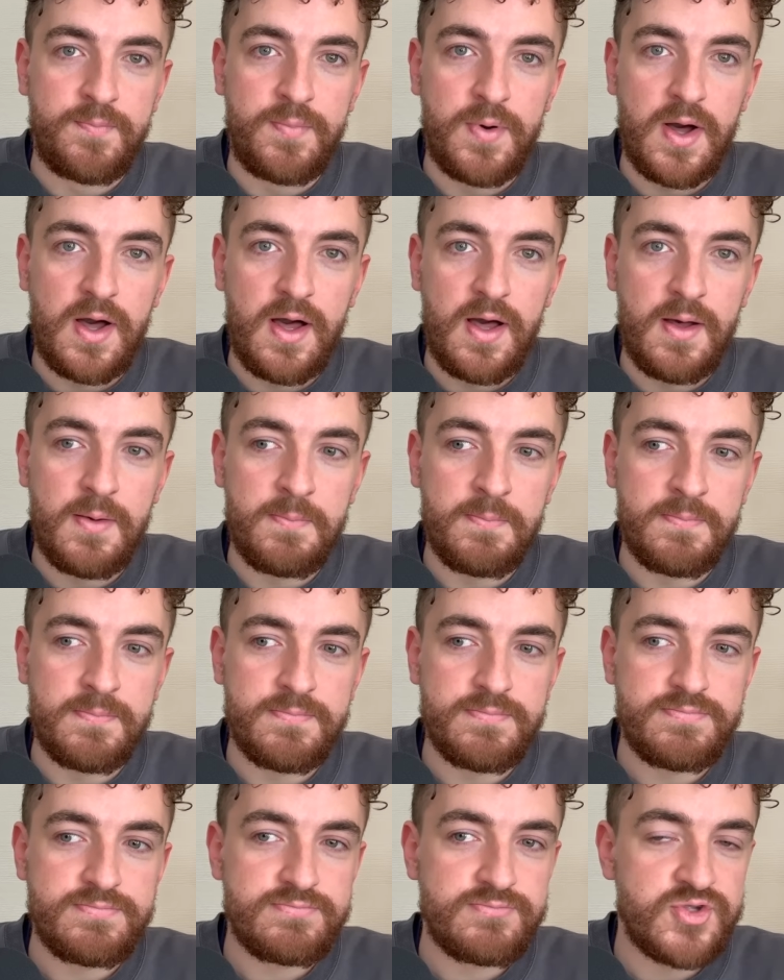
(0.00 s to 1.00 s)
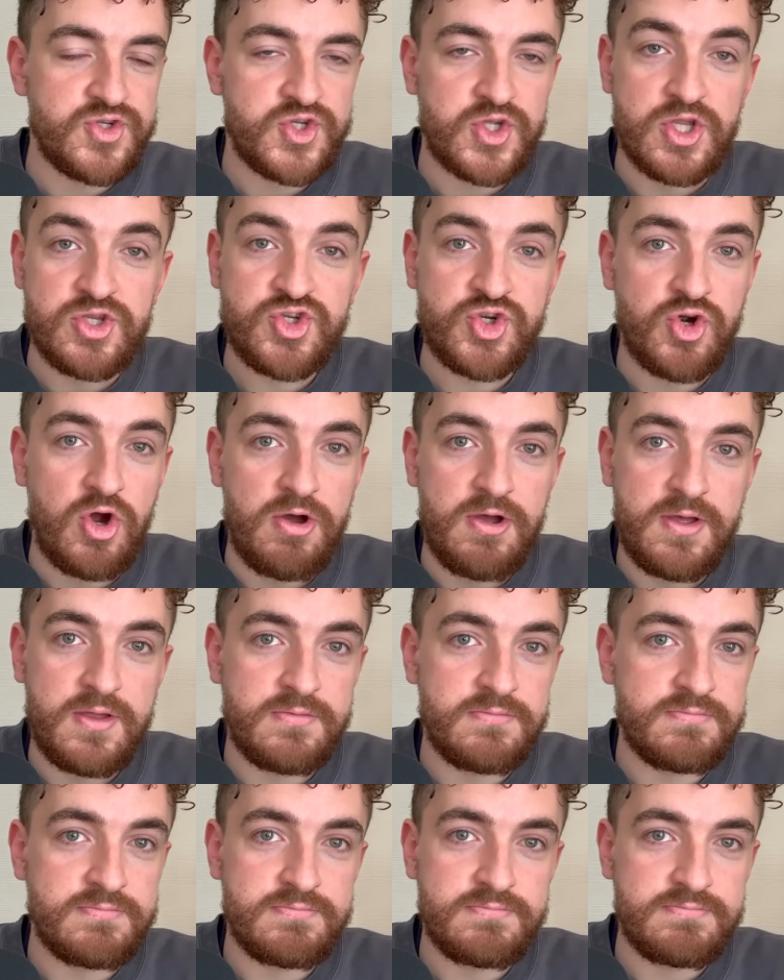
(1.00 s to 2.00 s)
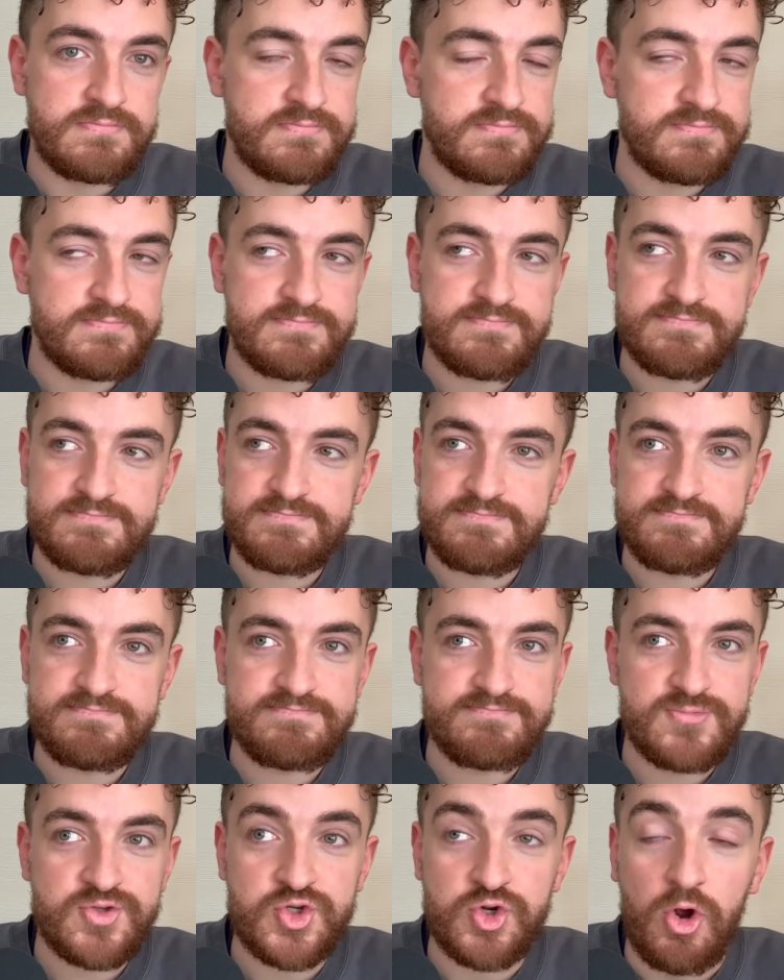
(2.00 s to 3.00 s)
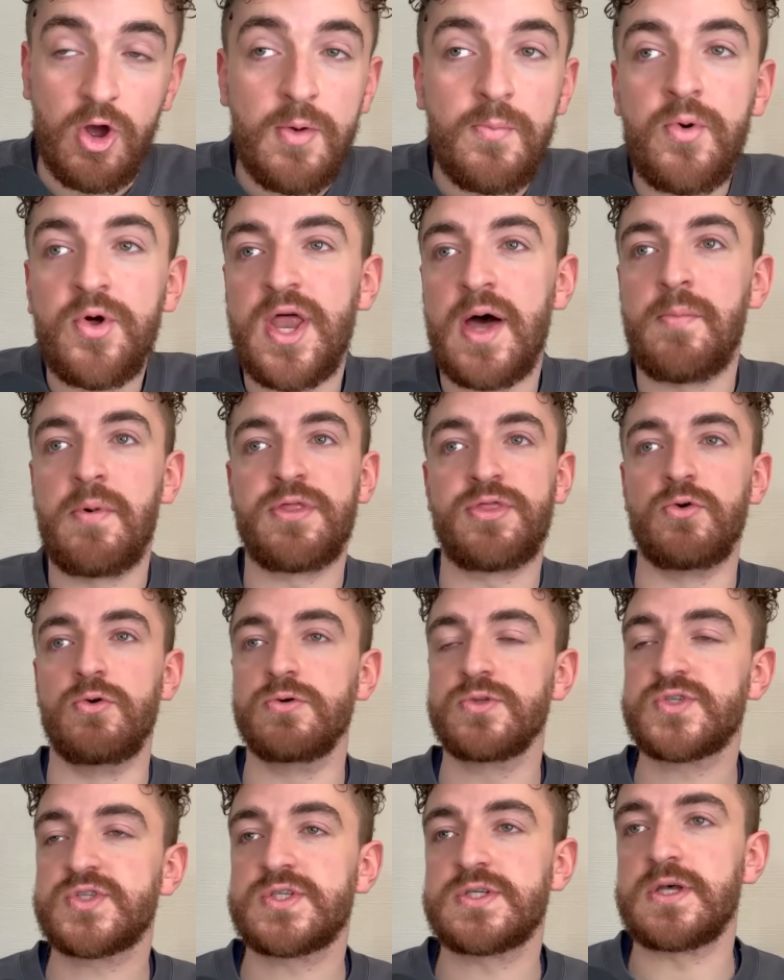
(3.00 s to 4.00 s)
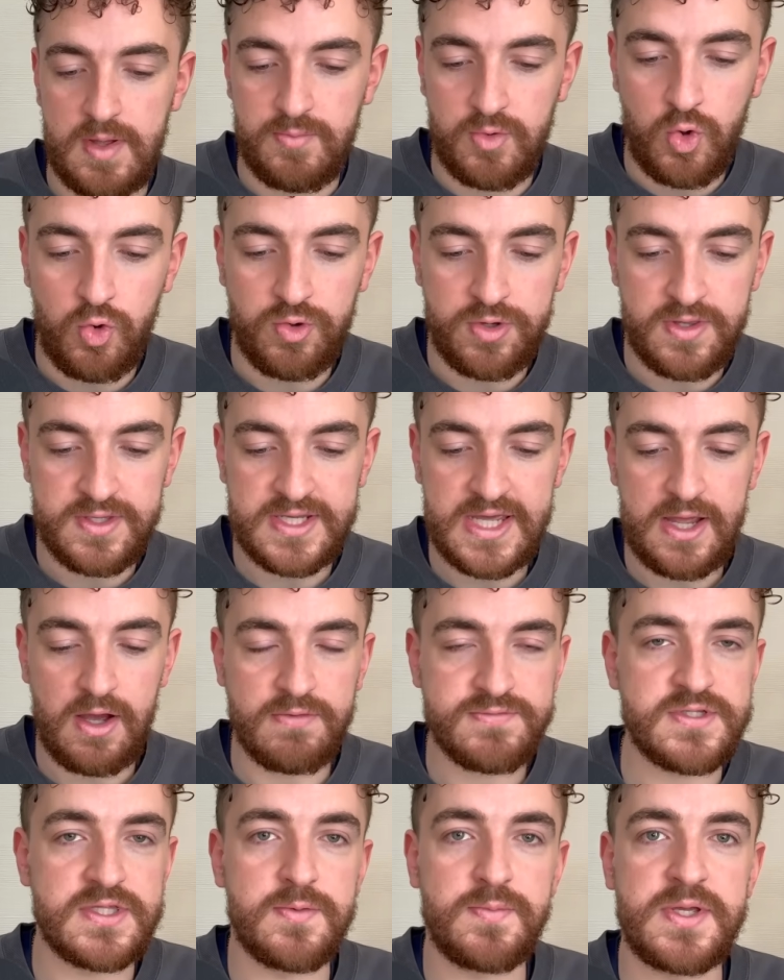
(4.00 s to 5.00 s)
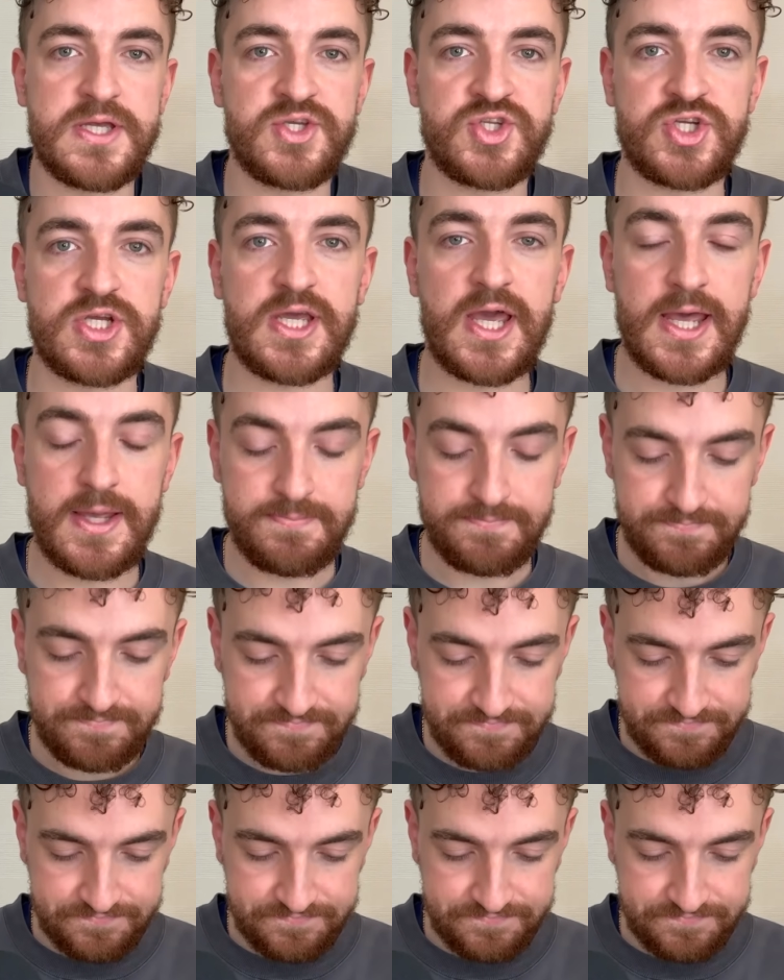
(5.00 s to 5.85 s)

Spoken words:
But I'm just going to try and put down my thoughts. I'm recording the day after the PSG game,